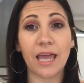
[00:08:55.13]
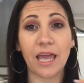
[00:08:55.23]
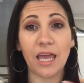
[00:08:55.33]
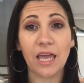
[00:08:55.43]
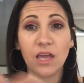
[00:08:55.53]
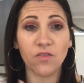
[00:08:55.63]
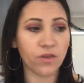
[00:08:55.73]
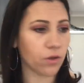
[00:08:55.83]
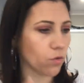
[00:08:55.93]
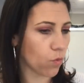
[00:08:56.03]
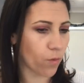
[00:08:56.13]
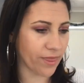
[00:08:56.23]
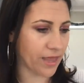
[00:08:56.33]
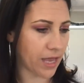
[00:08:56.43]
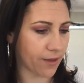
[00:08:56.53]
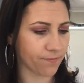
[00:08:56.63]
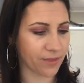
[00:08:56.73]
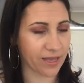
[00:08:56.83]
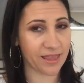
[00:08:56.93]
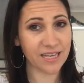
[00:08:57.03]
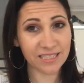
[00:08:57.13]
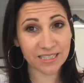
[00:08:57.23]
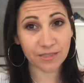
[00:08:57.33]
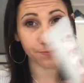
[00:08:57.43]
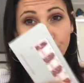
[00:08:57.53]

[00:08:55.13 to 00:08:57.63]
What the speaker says: even when they're like this,